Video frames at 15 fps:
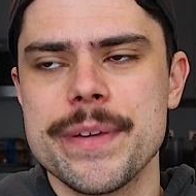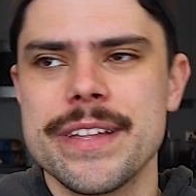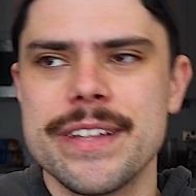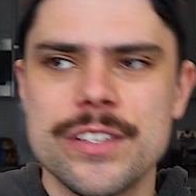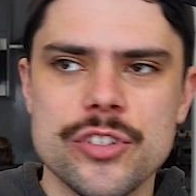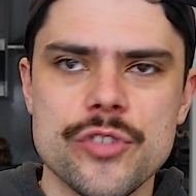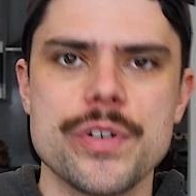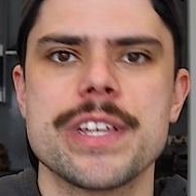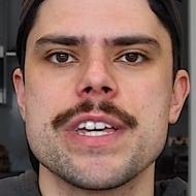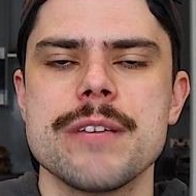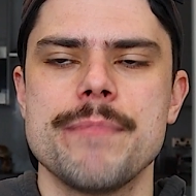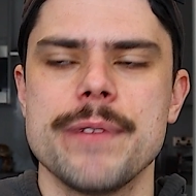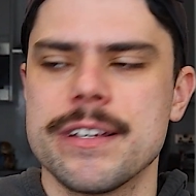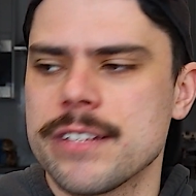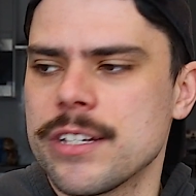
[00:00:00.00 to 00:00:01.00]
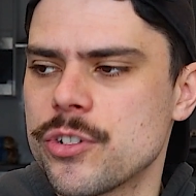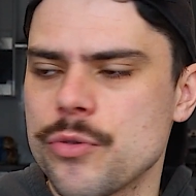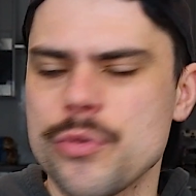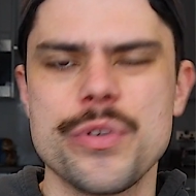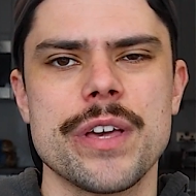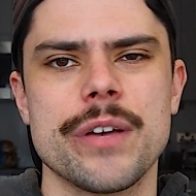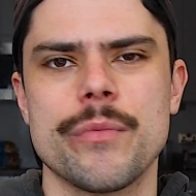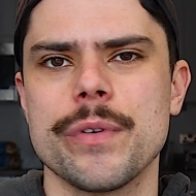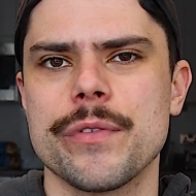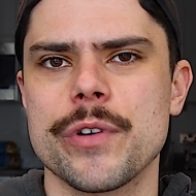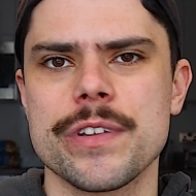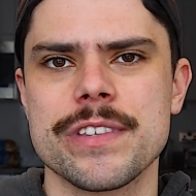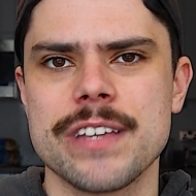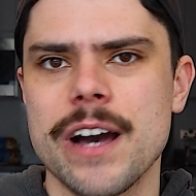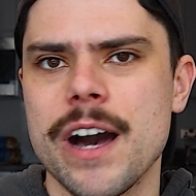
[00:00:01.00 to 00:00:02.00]
It's tricky because I do think we've got
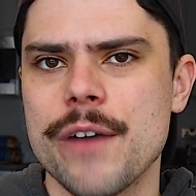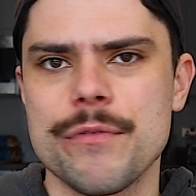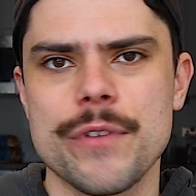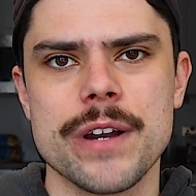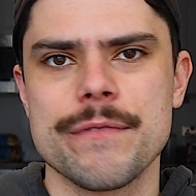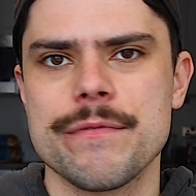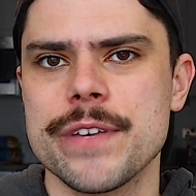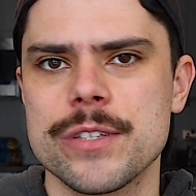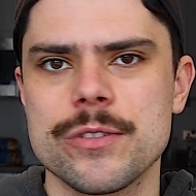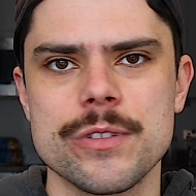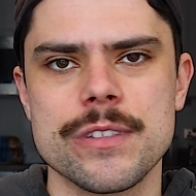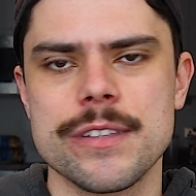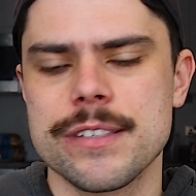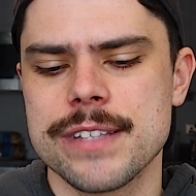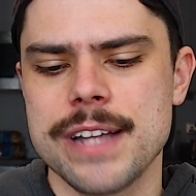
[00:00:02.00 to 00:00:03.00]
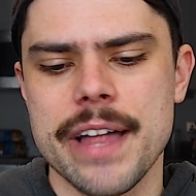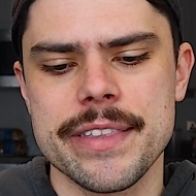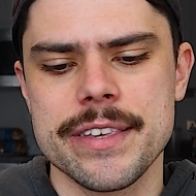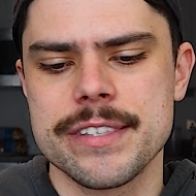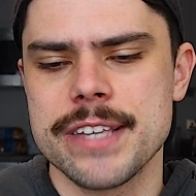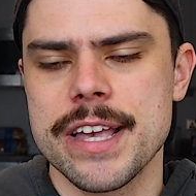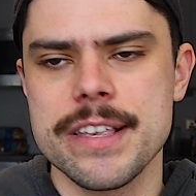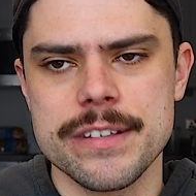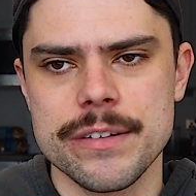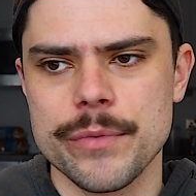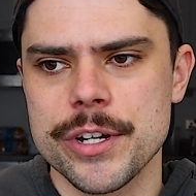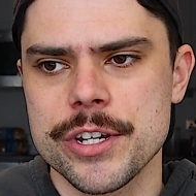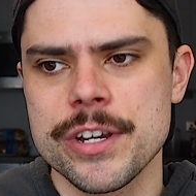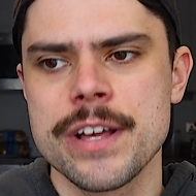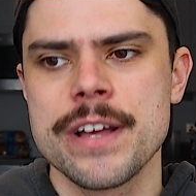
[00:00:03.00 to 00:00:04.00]
a tough run of fixtures to start this season,
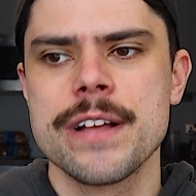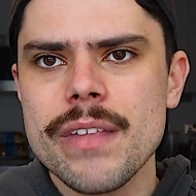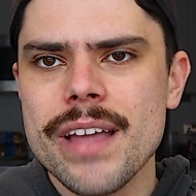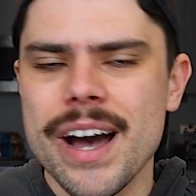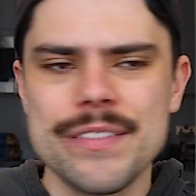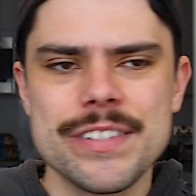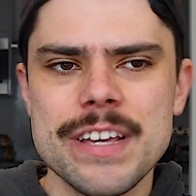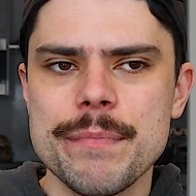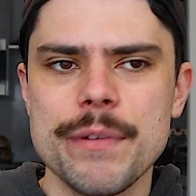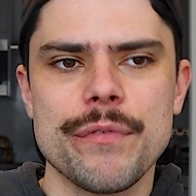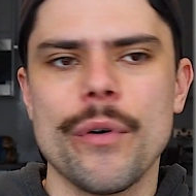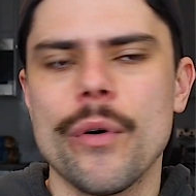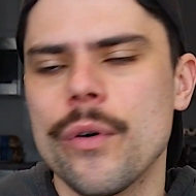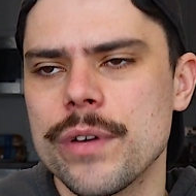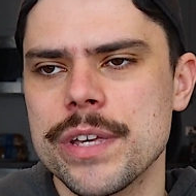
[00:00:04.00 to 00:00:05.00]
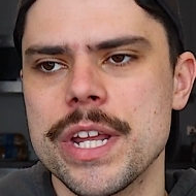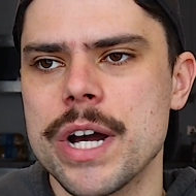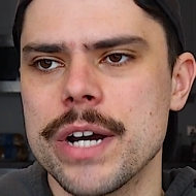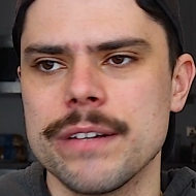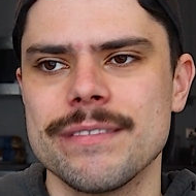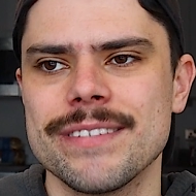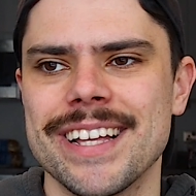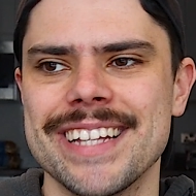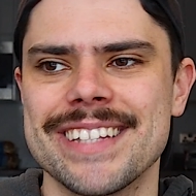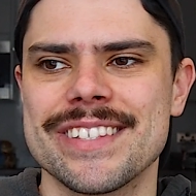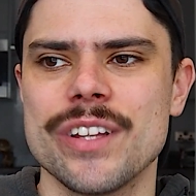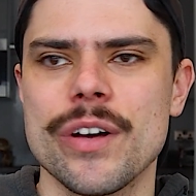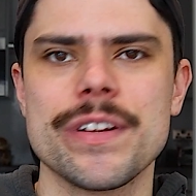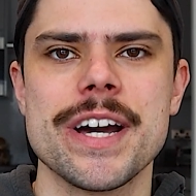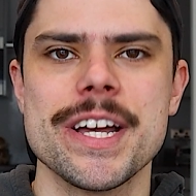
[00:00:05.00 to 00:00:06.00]
which I've said before, it's
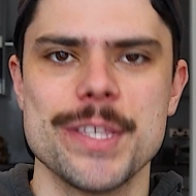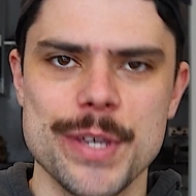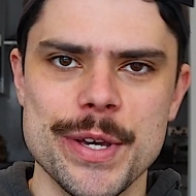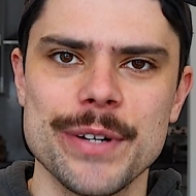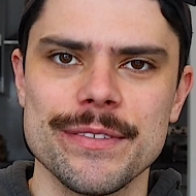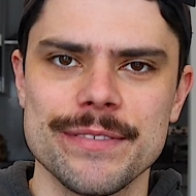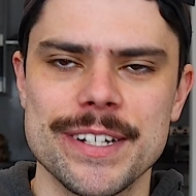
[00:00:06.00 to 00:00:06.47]
not ideal.